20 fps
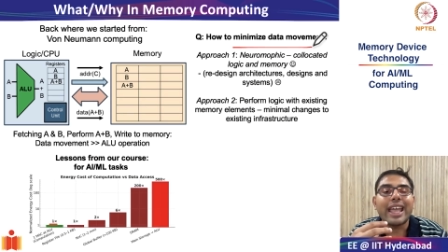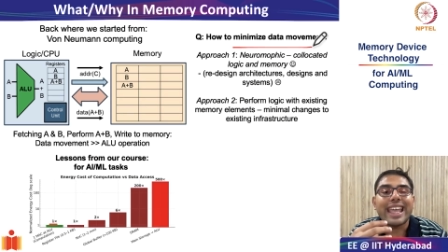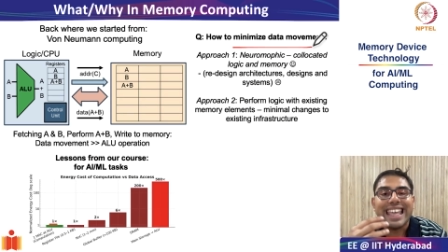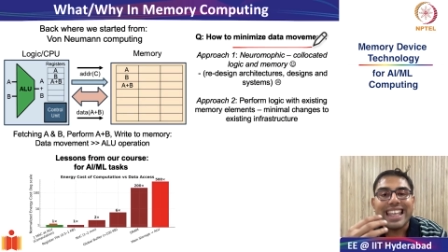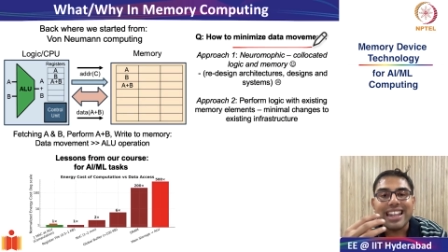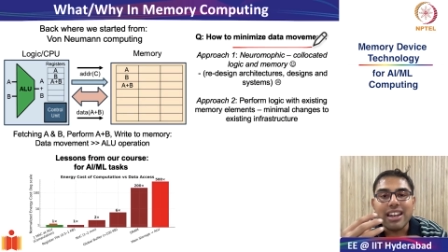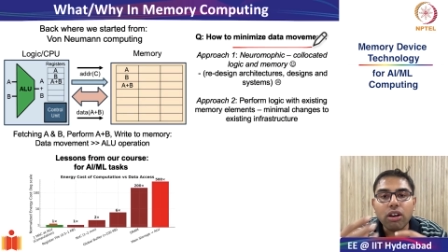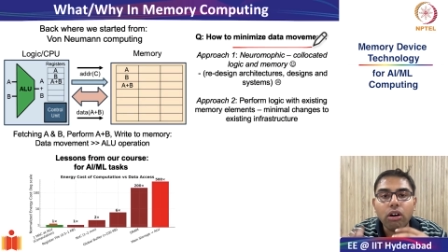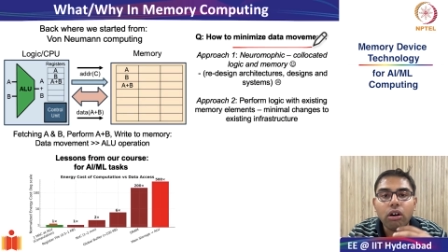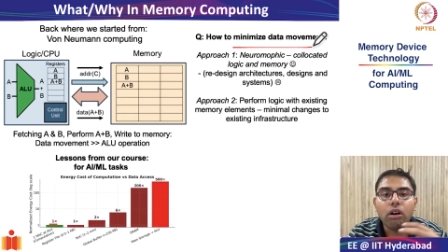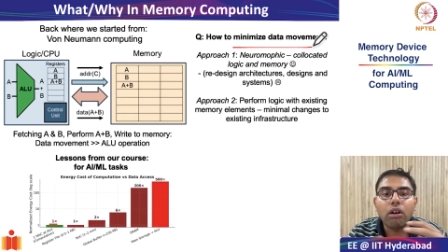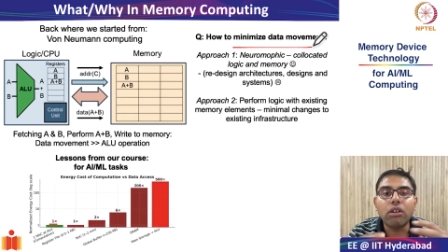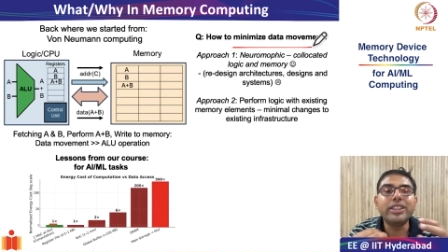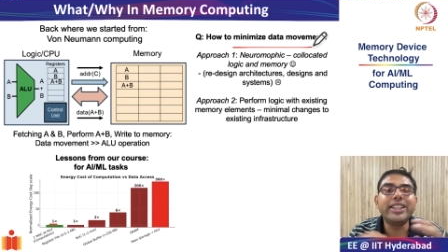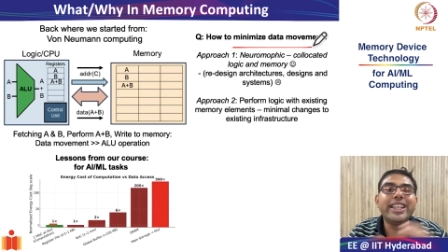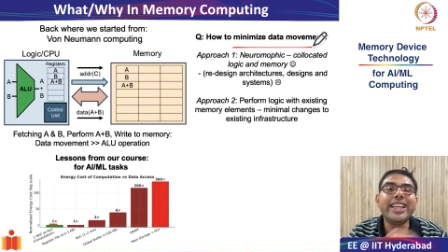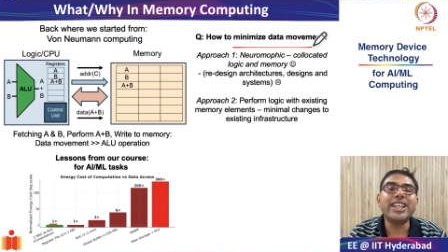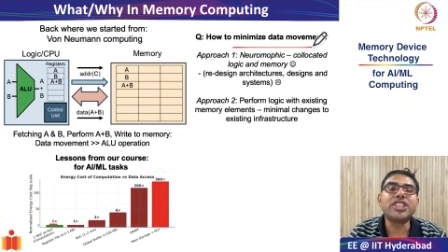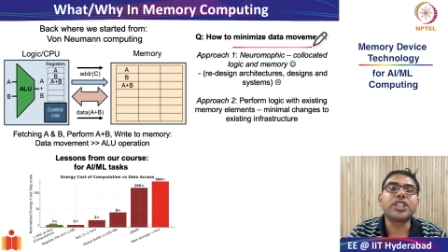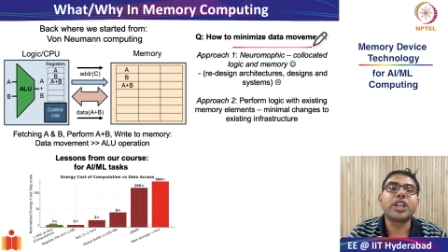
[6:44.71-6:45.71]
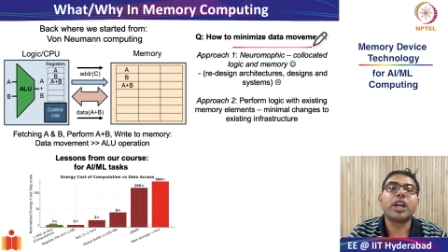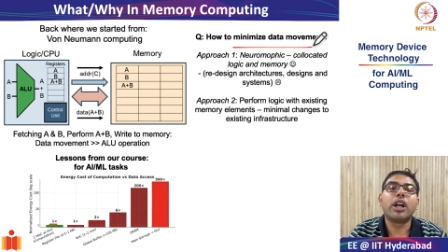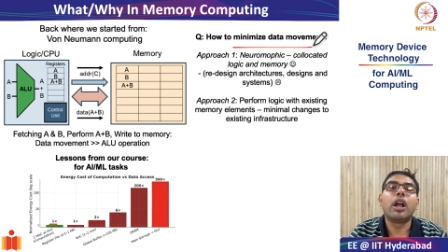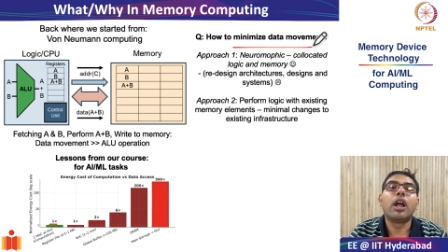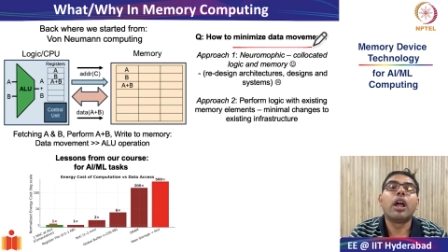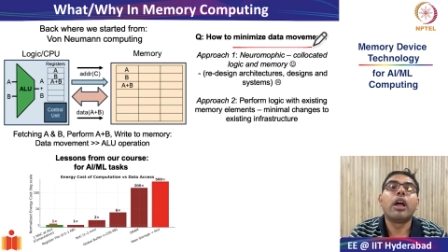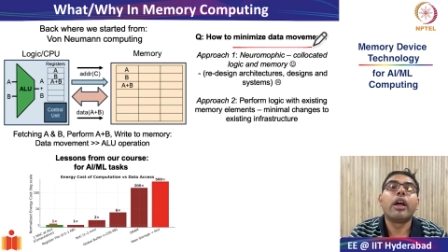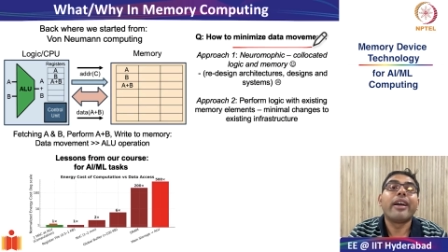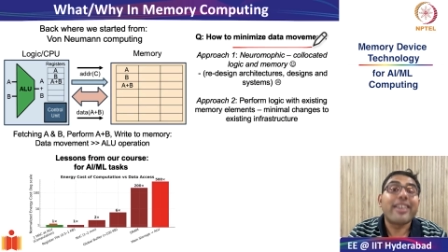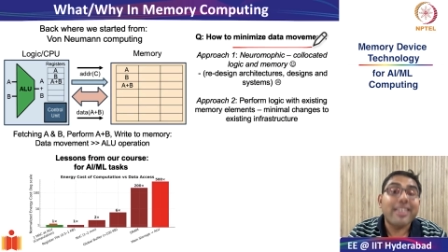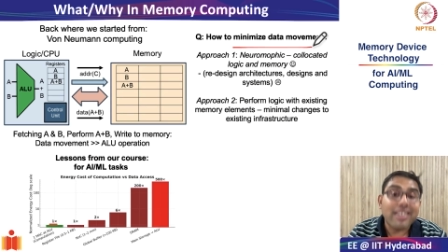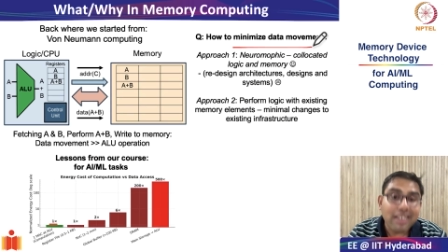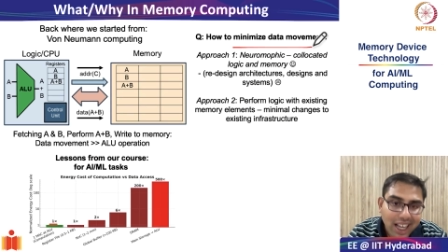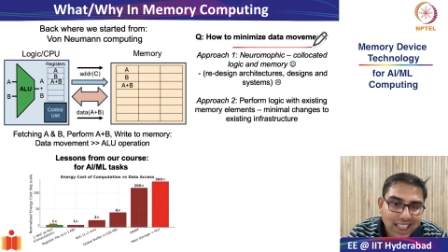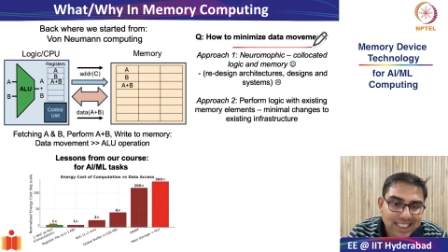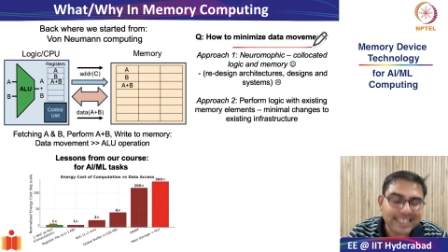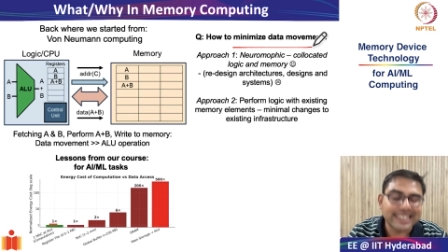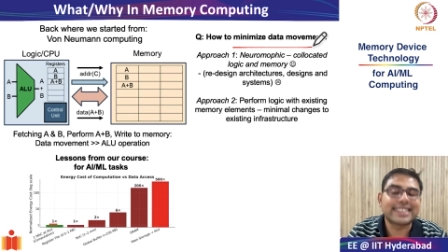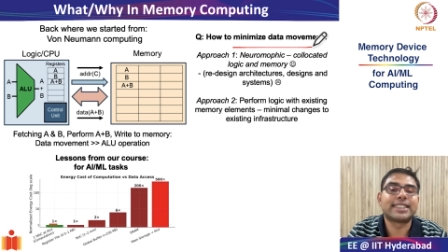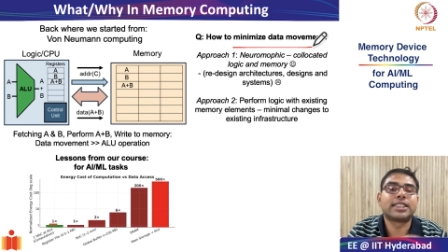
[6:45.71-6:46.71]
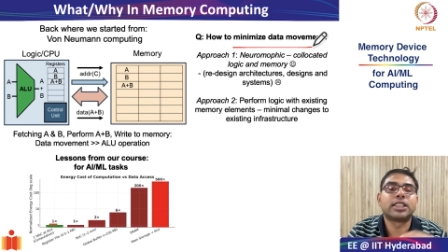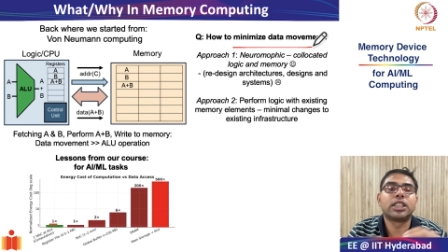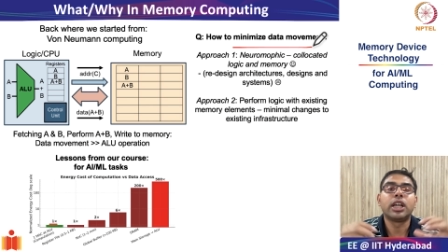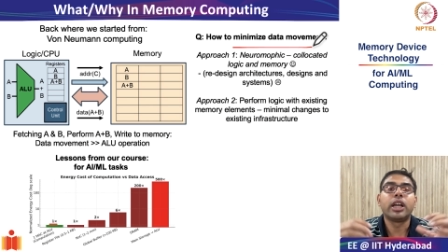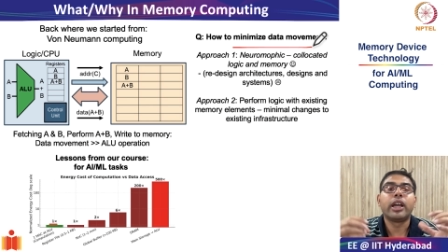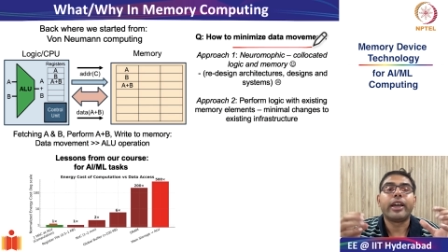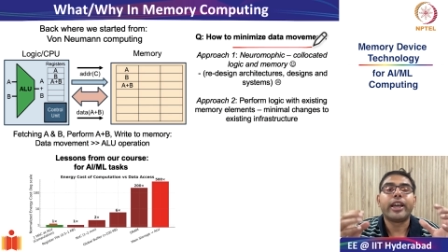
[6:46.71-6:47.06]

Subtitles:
in all these tasks,